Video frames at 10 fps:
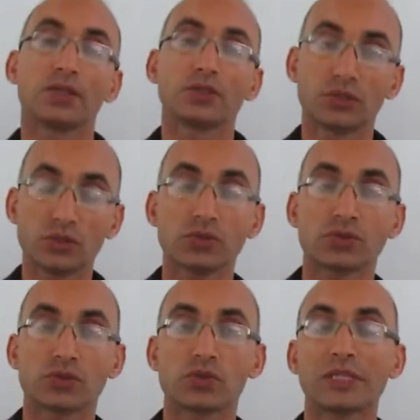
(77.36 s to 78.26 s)

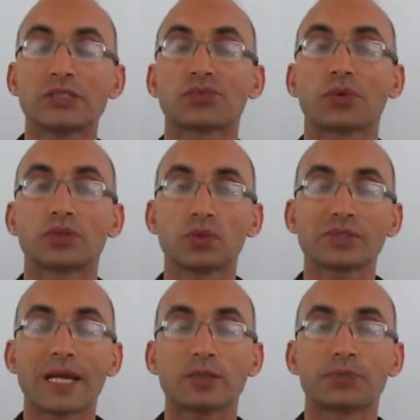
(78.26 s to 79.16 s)
use to
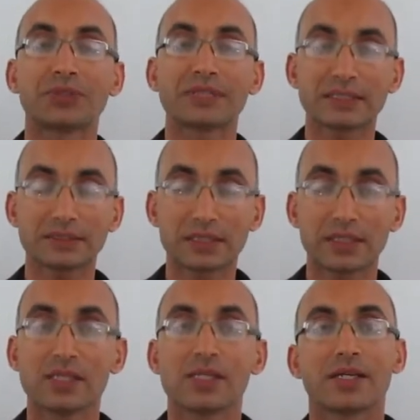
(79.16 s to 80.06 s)
introduce and present
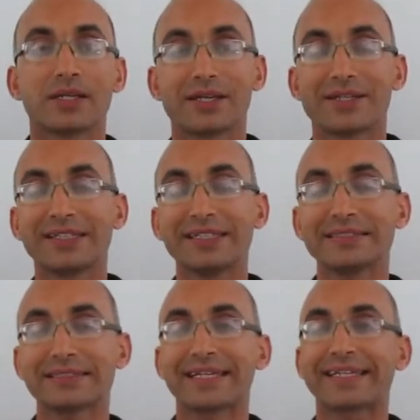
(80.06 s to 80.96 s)

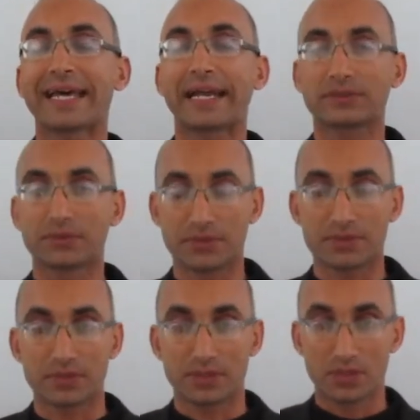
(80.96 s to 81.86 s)
these
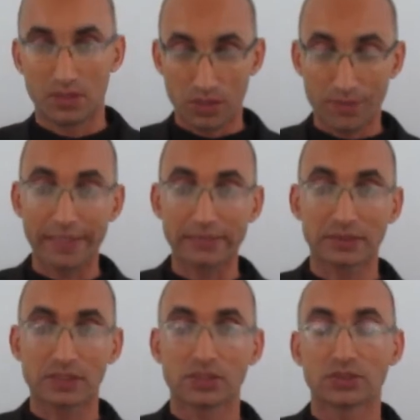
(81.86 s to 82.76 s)
characters. Alright,
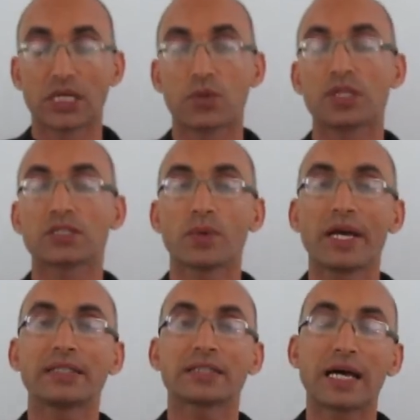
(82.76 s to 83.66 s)
so these
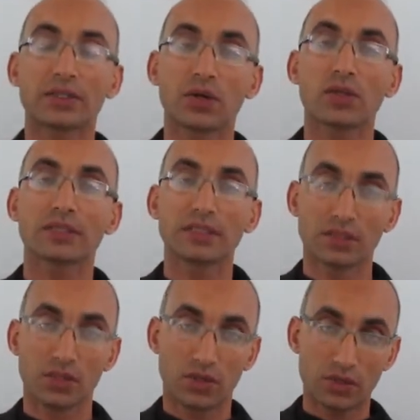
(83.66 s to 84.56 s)
ways are called,
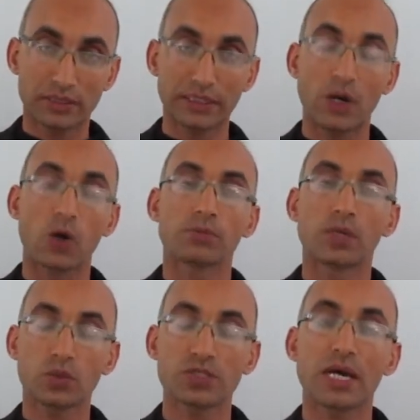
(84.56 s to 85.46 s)
or
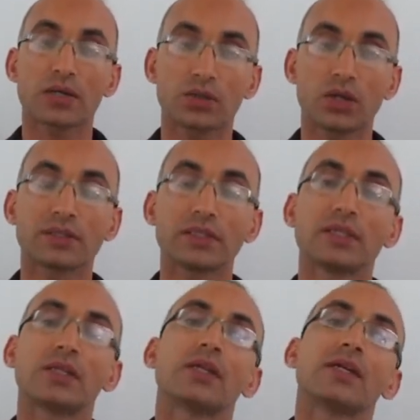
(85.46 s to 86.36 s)
modes are called
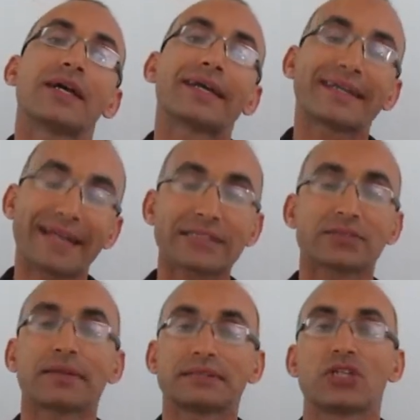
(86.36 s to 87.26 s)

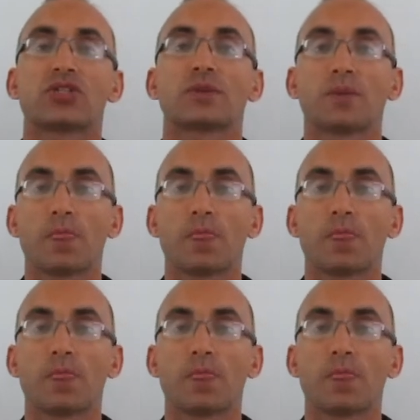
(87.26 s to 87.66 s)
characterization.